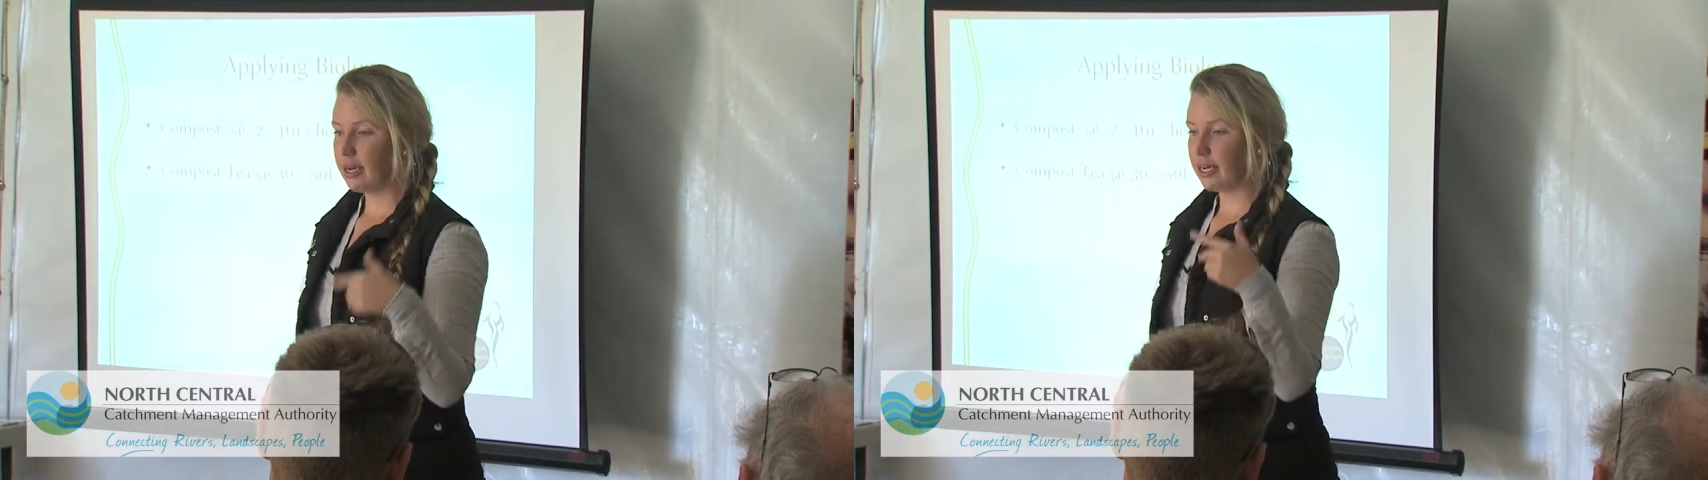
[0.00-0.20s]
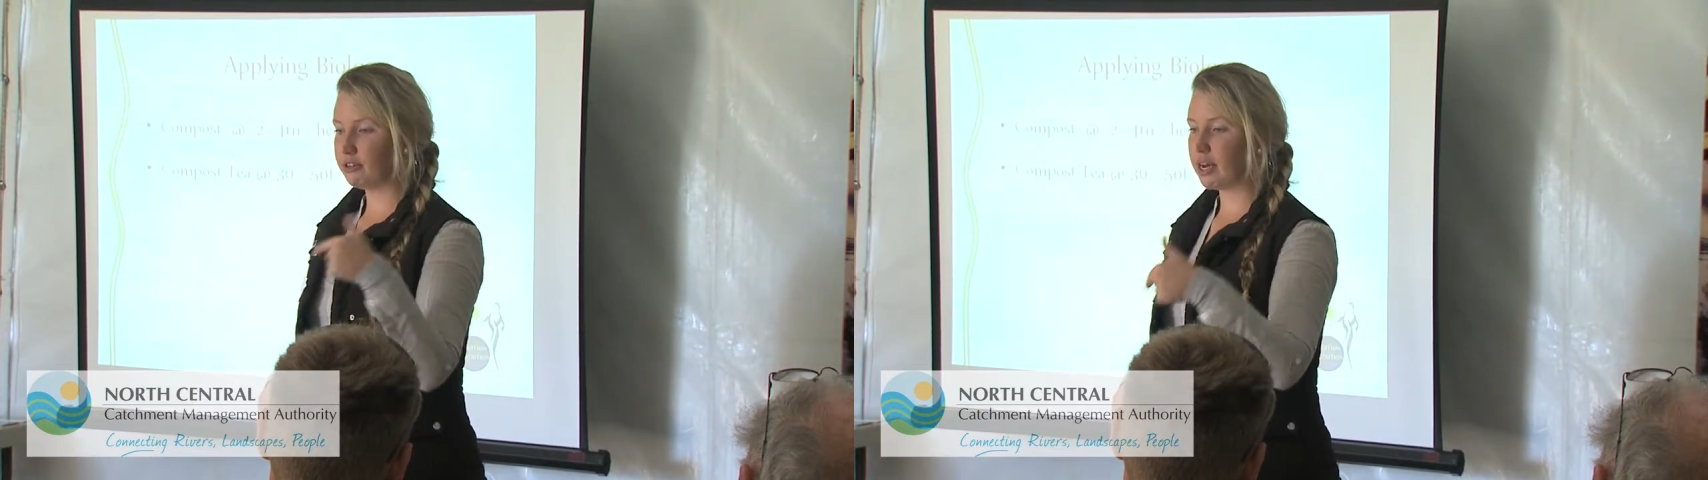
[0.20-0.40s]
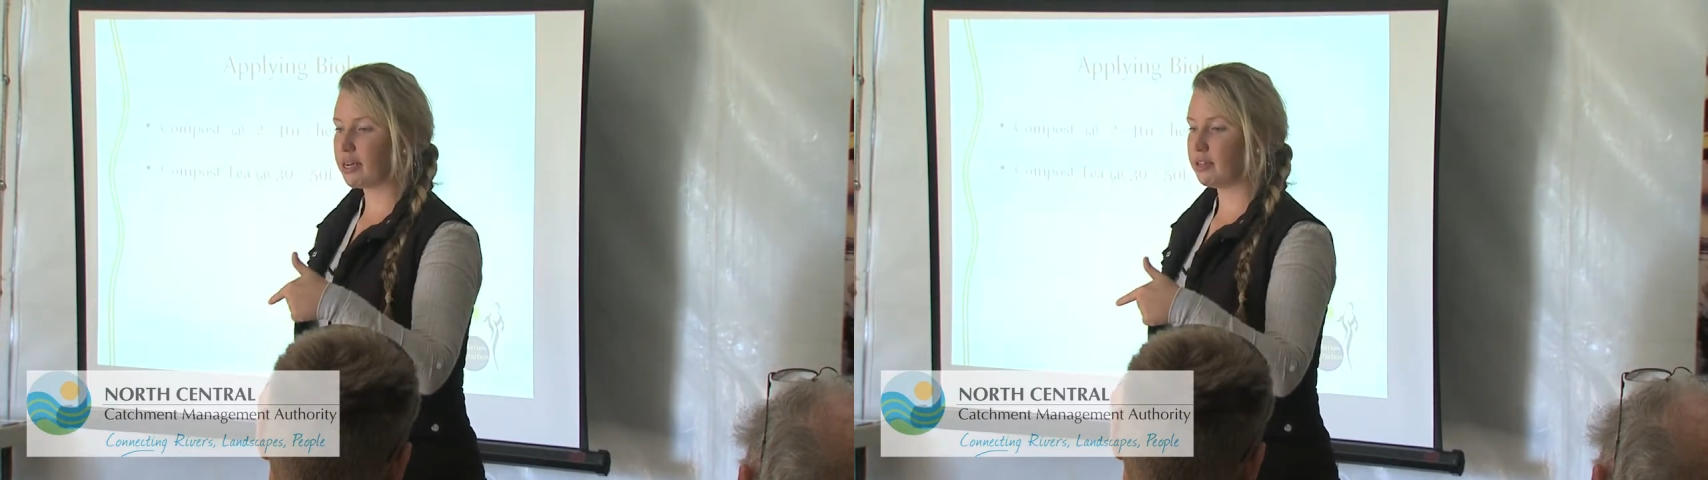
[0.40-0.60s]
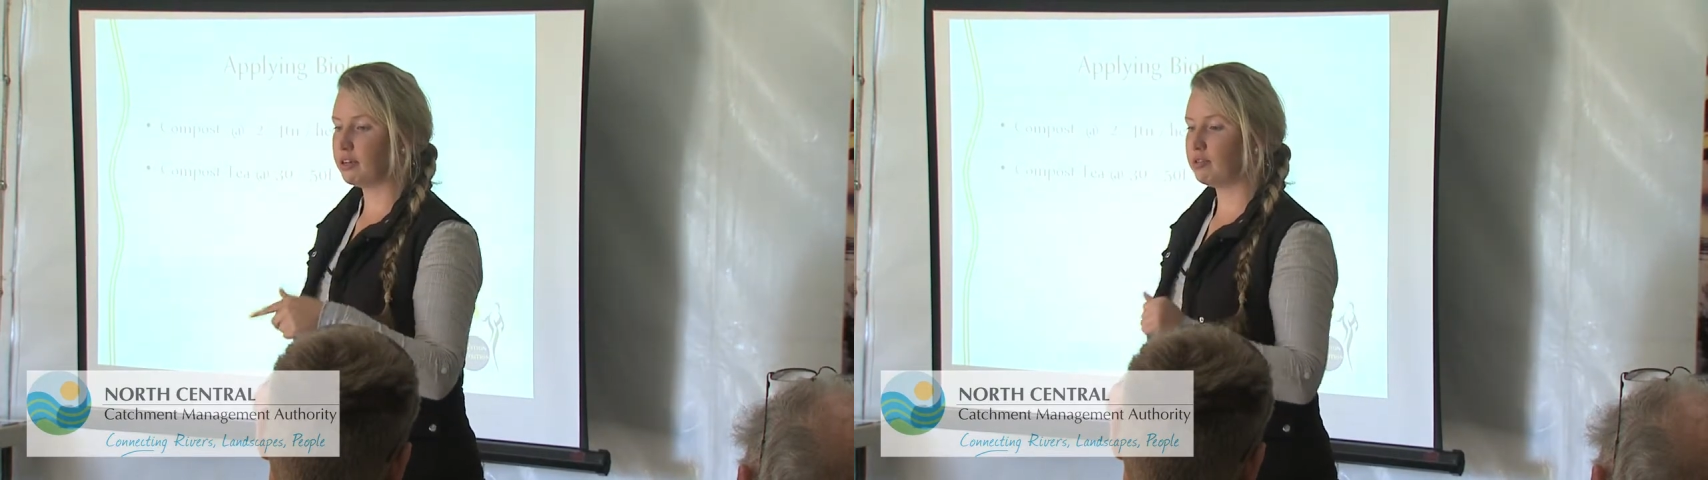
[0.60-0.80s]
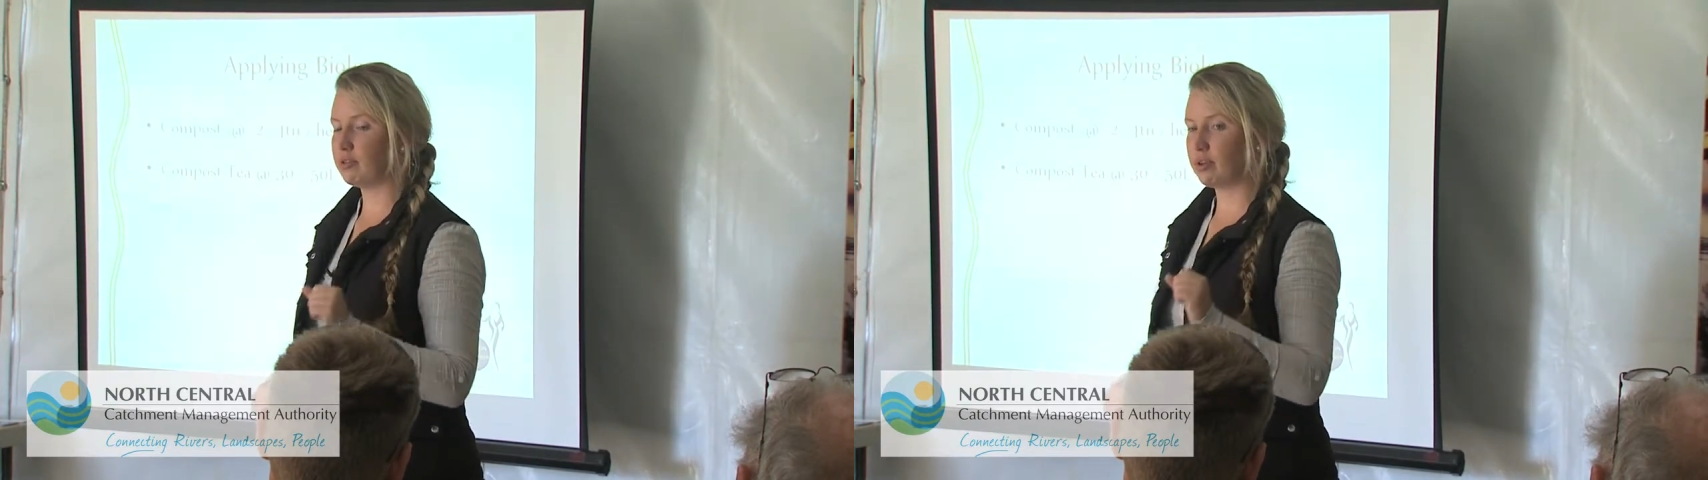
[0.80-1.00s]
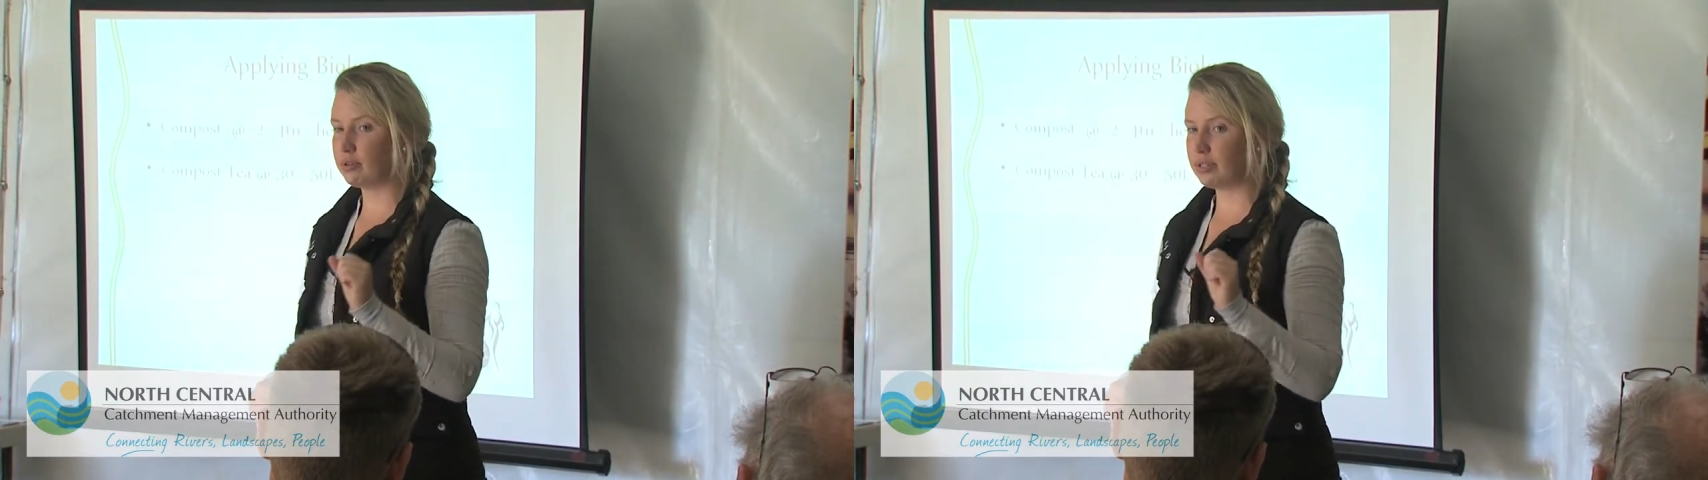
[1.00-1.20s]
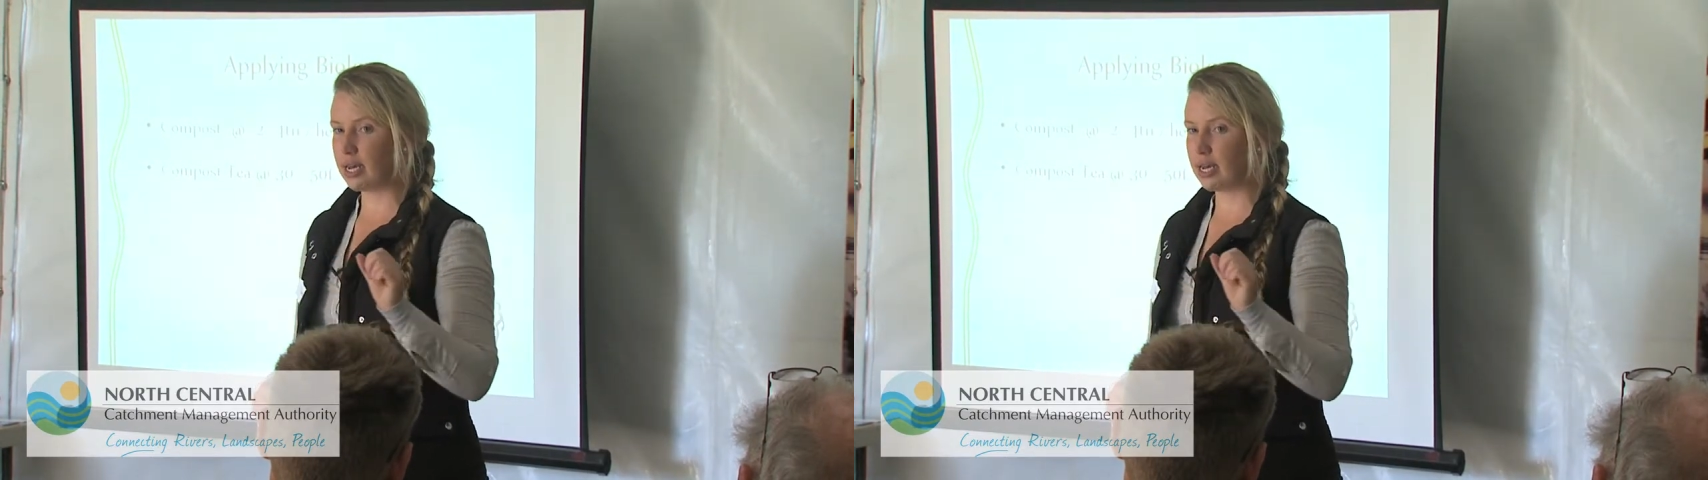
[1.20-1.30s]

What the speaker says: and tracking those results,